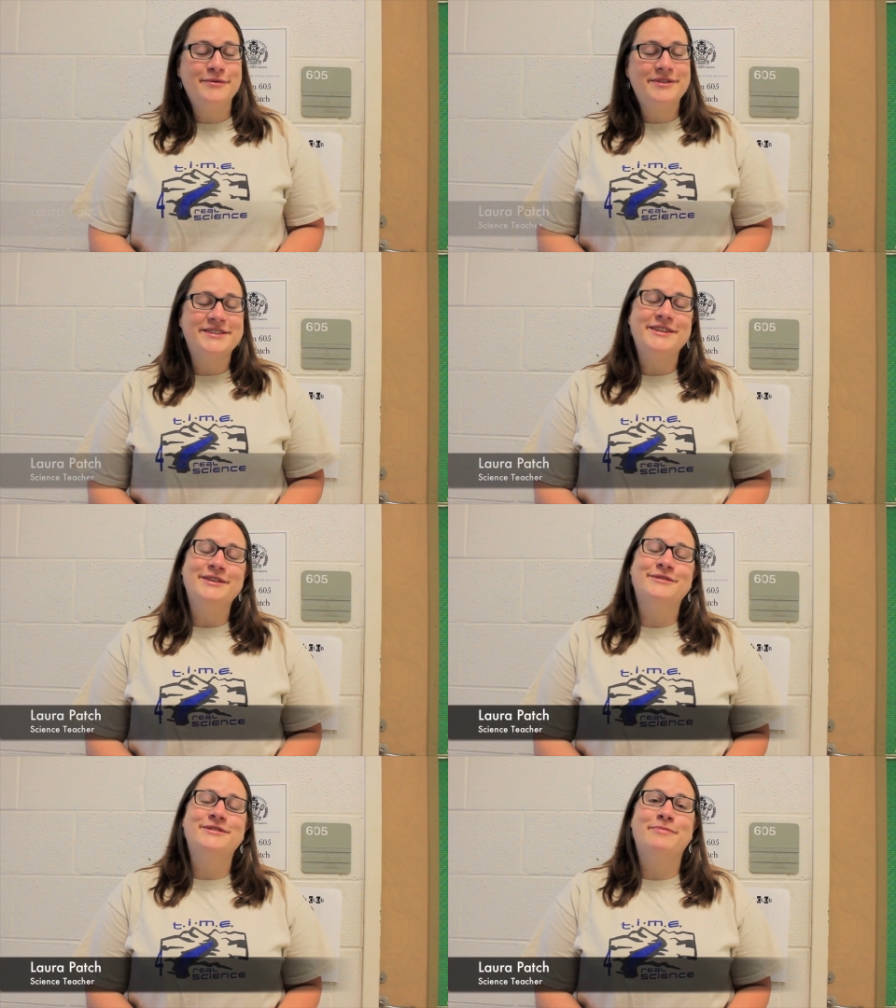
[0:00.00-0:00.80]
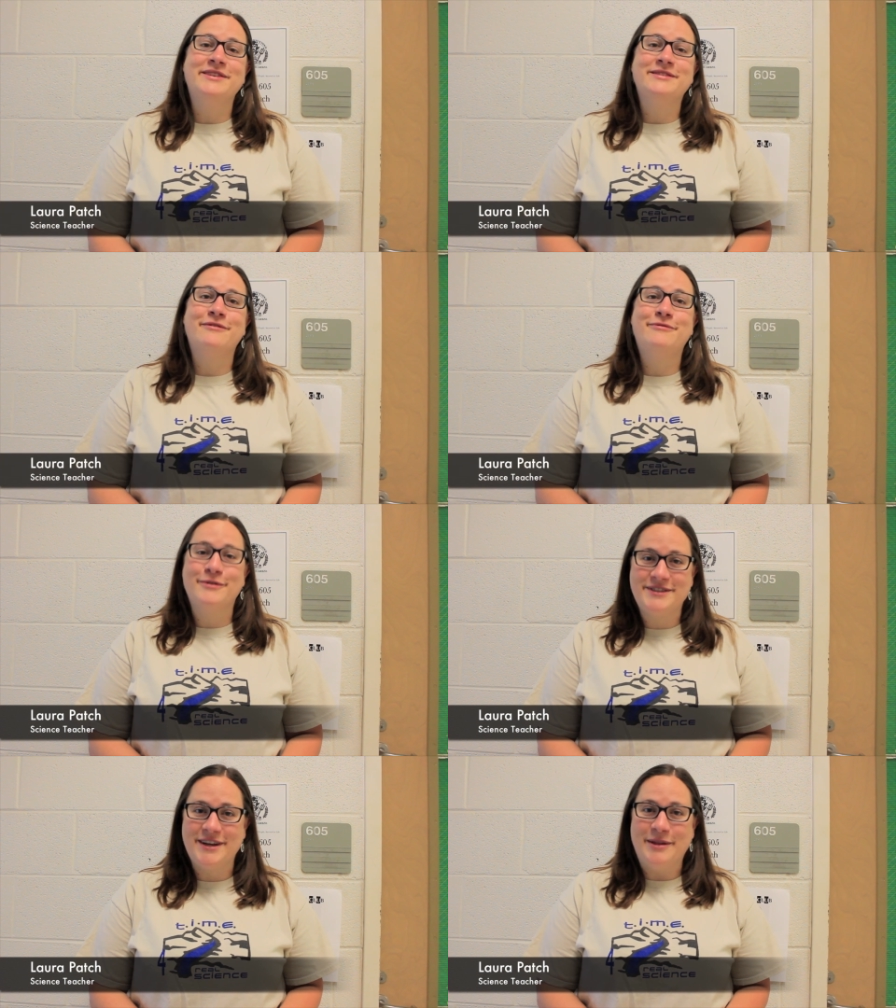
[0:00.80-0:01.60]
with the seniors to Pisgah
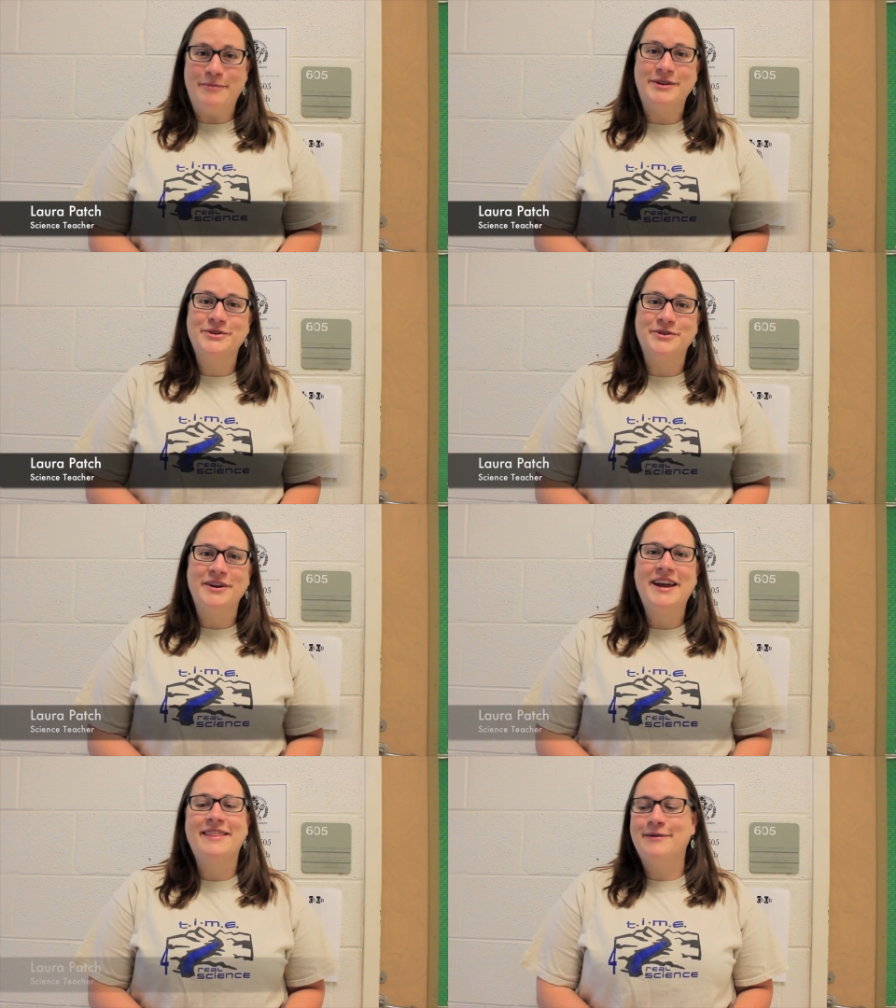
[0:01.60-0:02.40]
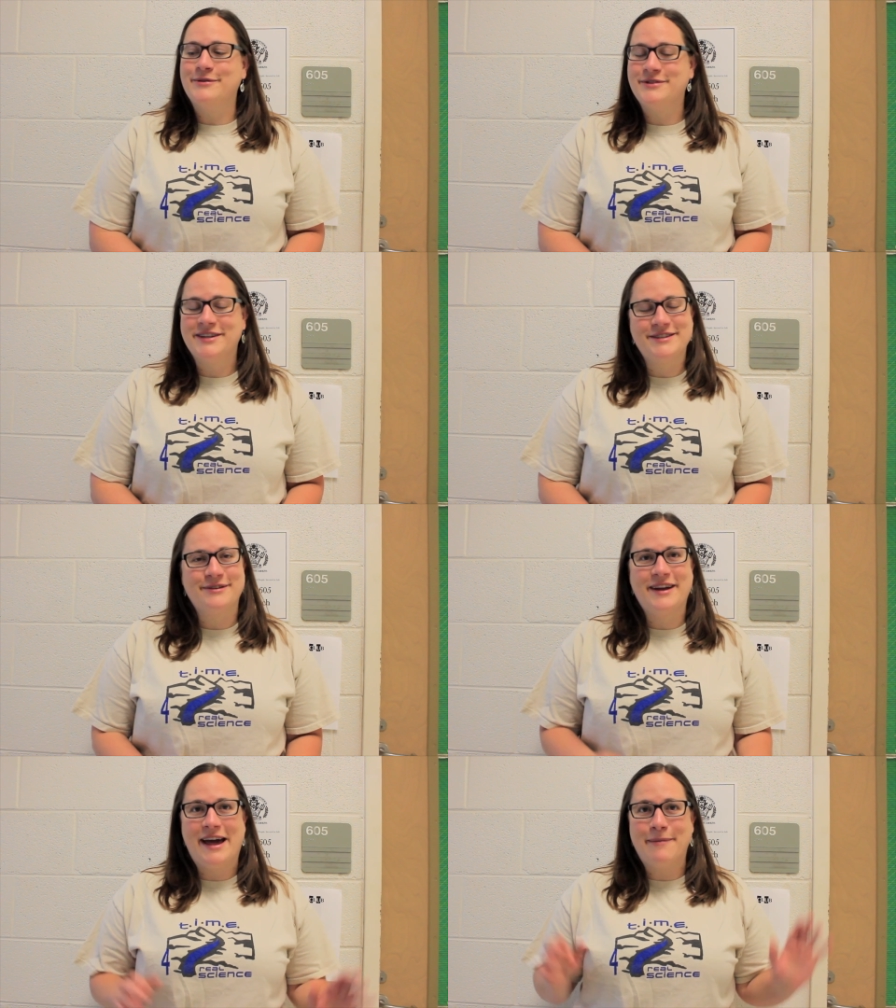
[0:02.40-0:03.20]
Forest Elementary, and they were dressed in
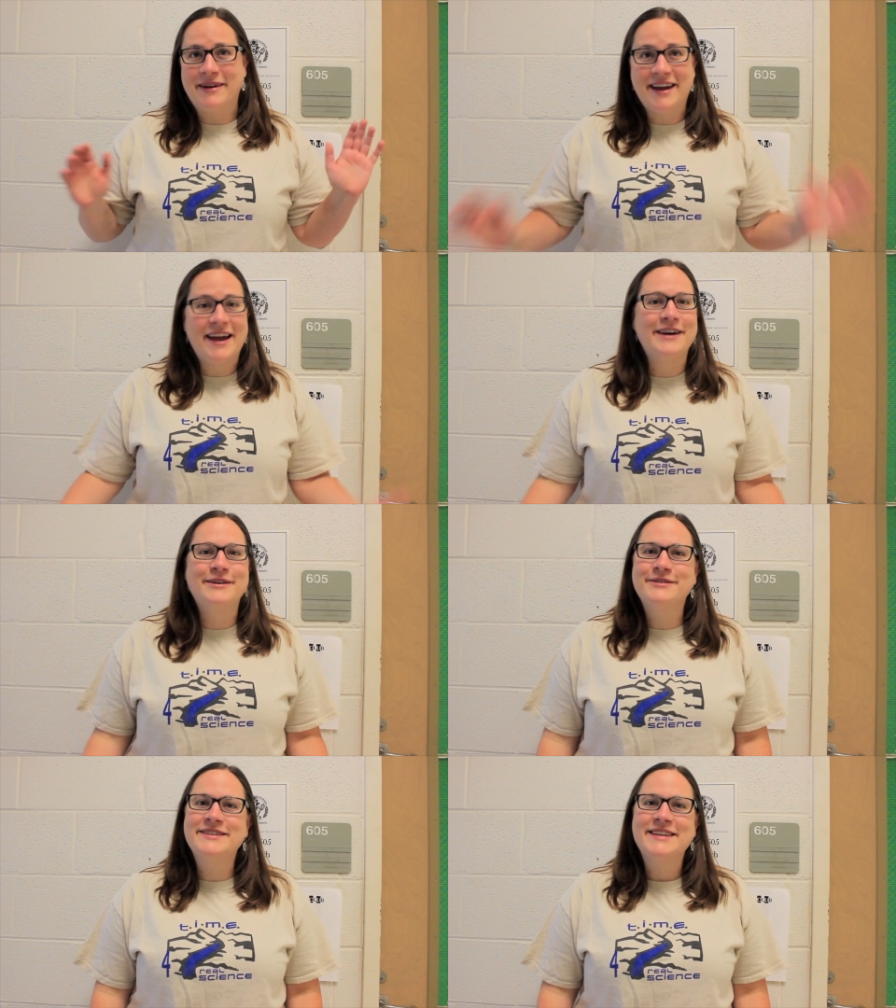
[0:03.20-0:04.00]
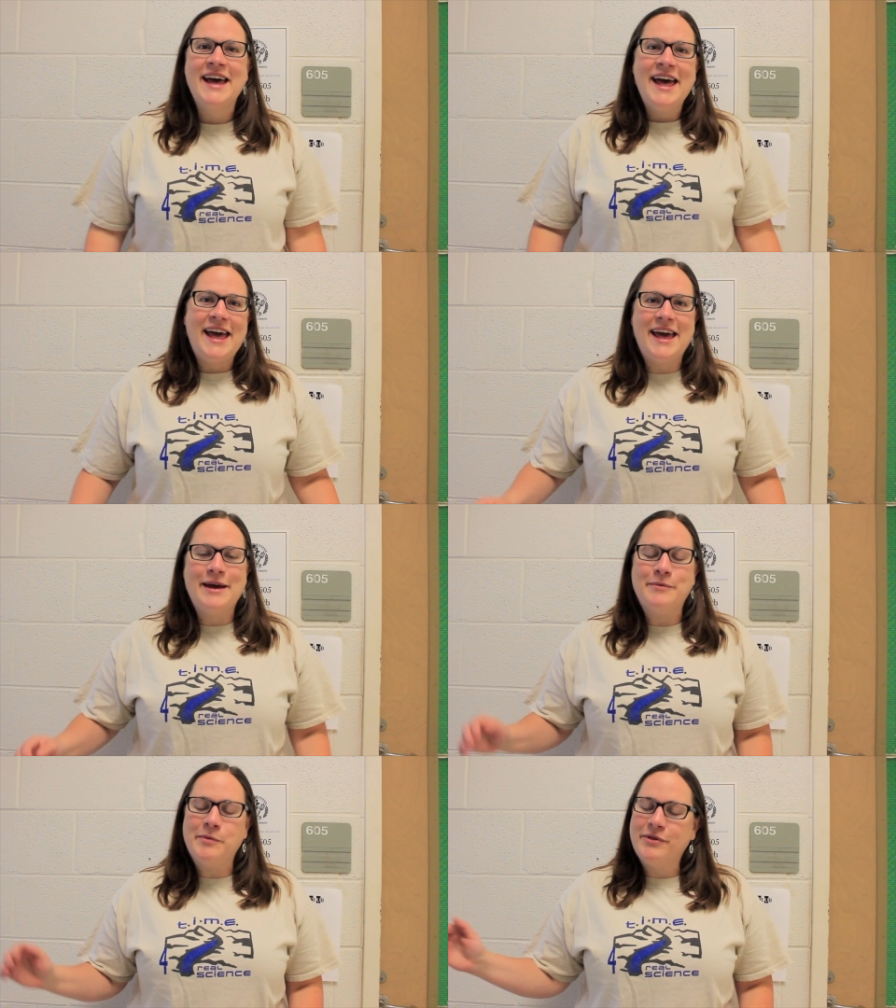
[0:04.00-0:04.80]
their cap and gowns.
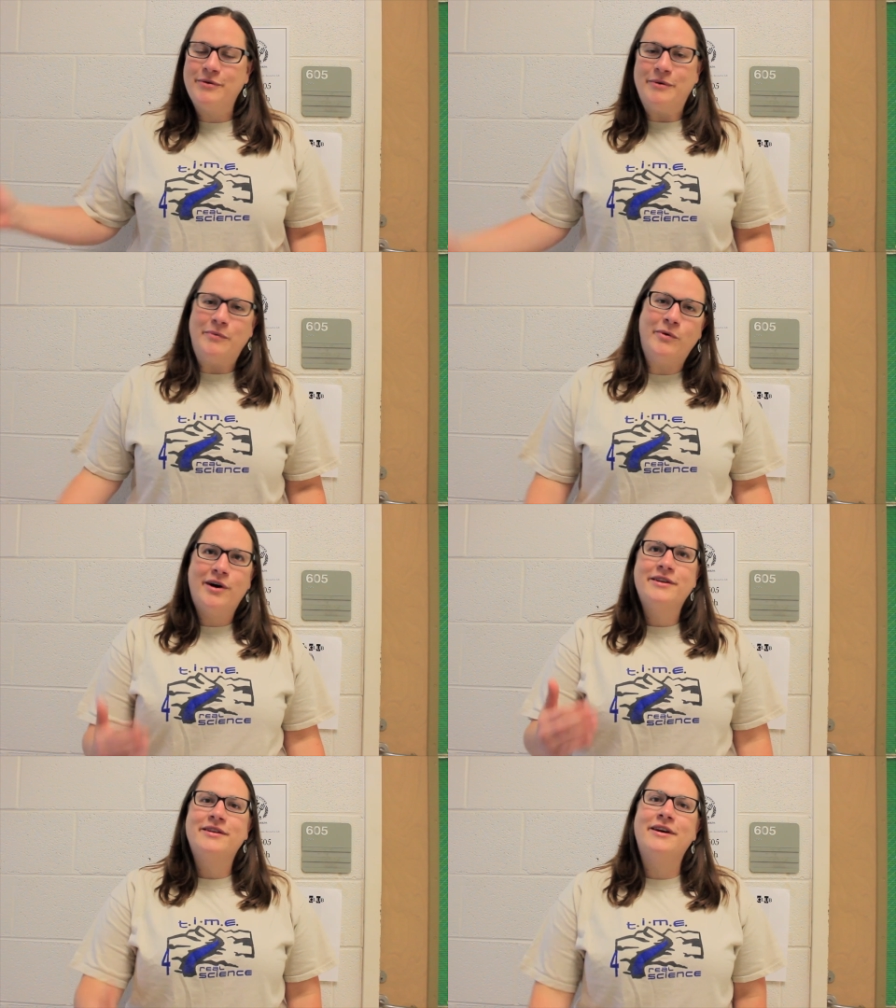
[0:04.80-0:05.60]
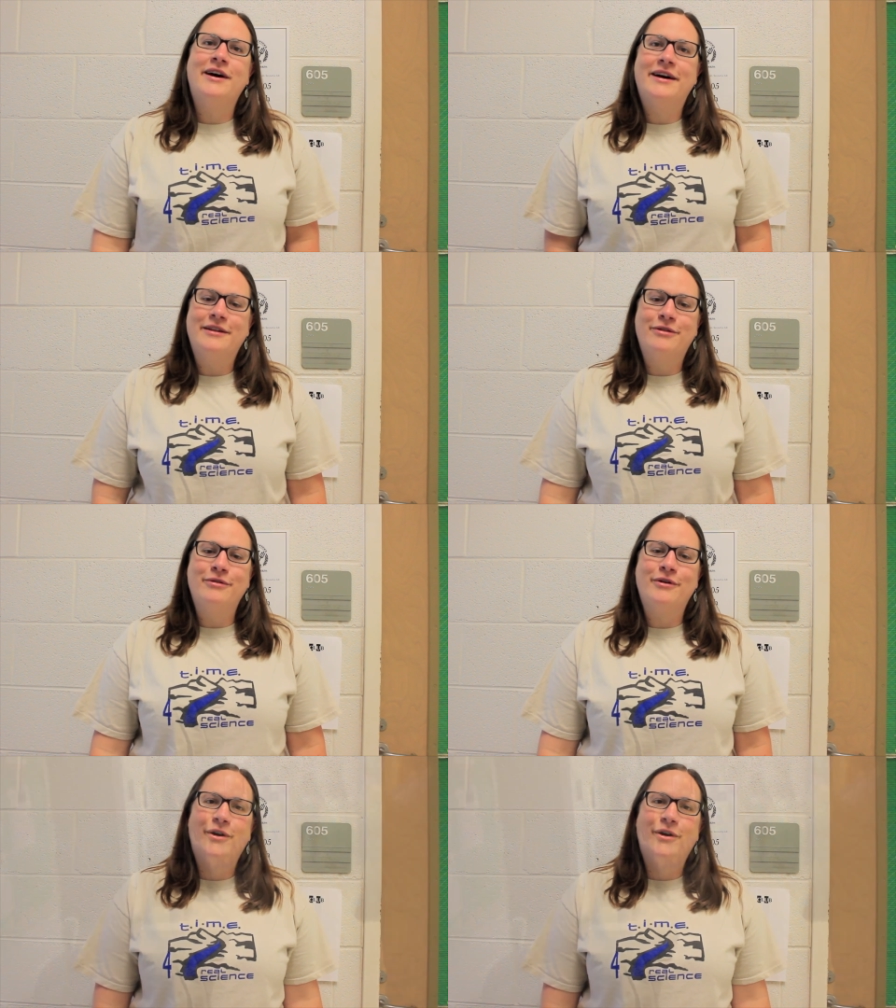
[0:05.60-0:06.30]
And we went through and walked uh, through